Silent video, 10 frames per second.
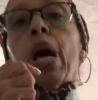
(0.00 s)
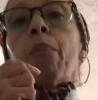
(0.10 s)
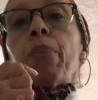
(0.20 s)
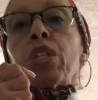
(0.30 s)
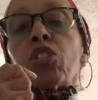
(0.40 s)

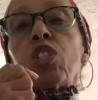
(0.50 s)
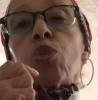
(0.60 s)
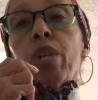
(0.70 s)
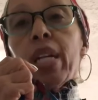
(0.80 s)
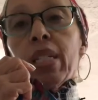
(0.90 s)
but she's
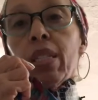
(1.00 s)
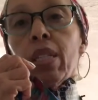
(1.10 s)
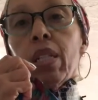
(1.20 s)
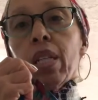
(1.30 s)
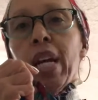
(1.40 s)
on Etsy.
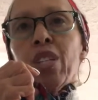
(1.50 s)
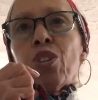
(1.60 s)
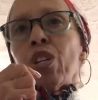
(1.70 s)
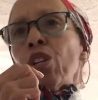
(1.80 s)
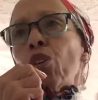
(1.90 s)
And you
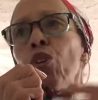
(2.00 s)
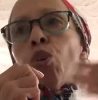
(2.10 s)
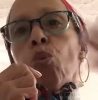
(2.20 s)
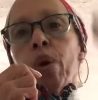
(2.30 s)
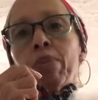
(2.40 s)
can go to her
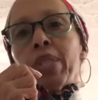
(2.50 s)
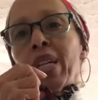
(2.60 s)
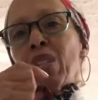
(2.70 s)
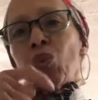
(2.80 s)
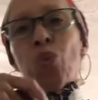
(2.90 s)

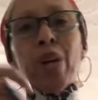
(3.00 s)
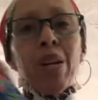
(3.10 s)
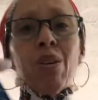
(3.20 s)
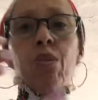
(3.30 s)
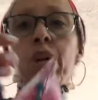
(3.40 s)
website as
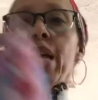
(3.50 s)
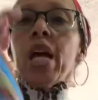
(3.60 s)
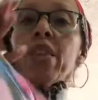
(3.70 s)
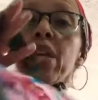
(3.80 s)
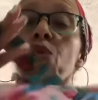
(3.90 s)
well.
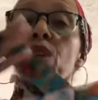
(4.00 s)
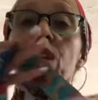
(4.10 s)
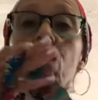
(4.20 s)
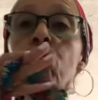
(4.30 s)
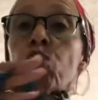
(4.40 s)
They really
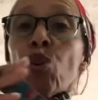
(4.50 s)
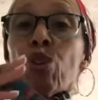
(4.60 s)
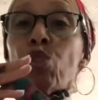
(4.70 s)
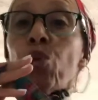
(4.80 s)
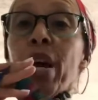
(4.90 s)
don't
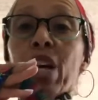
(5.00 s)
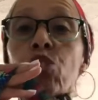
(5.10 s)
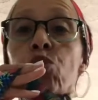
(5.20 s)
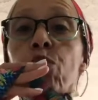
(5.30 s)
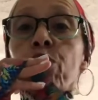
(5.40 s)
charge you
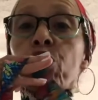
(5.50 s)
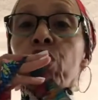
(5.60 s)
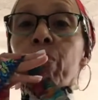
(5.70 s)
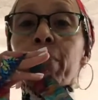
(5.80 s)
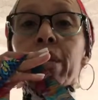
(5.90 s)
extra for
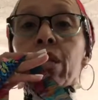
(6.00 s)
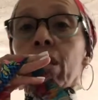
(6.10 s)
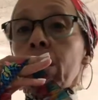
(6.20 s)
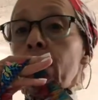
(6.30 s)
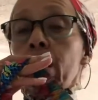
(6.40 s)
shipping
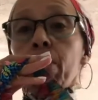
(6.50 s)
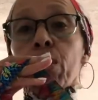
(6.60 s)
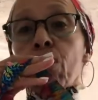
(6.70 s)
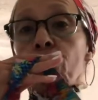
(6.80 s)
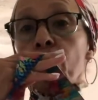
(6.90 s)

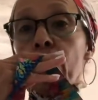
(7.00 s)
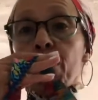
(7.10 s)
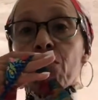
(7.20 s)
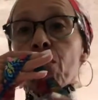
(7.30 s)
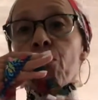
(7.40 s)
because they're
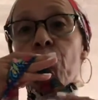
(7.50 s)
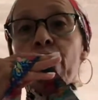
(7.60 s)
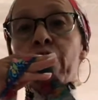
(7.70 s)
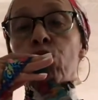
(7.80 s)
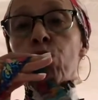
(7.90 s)
coming from
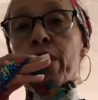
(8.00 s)
France or what